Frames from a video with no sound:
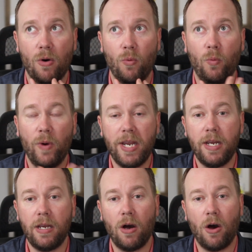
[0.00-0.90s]

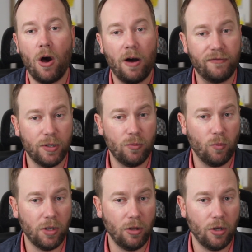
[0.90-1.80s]
we often
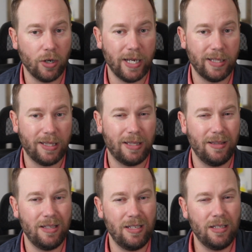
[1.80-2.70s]
will look at
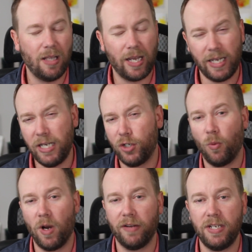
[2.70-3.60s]
like each
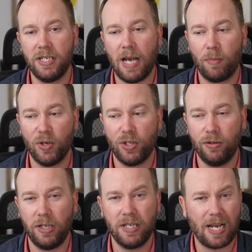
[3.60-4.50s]
one of these
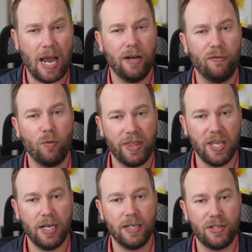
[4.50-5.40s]
opportunities kind of
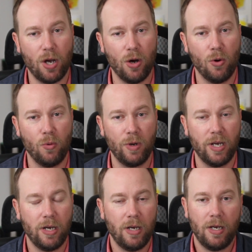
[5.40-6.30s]
within its
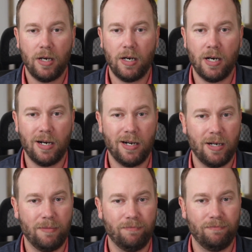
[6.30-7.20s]
own,
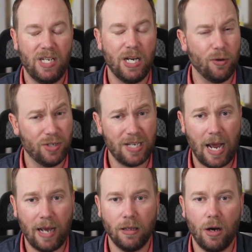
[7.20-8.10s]

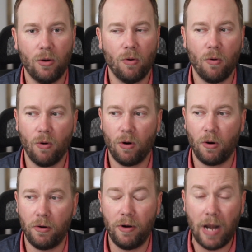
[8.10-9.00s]
silo
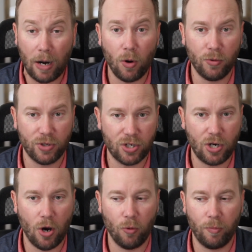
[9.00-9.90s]
or narrow
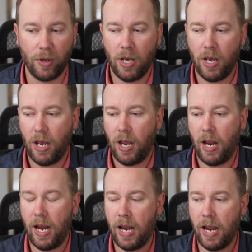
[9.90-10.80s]
scope.
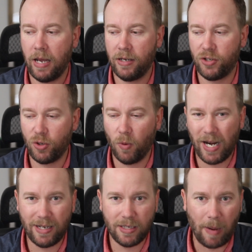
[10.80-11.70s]
And so
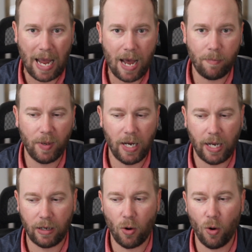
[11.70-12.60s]
what ends up
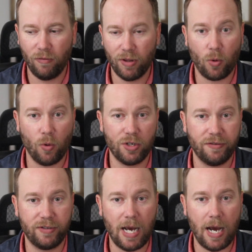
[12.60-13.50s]
happening over the course
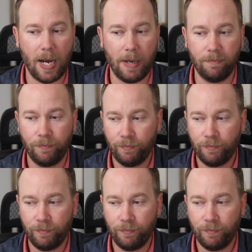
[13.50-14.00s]
of time,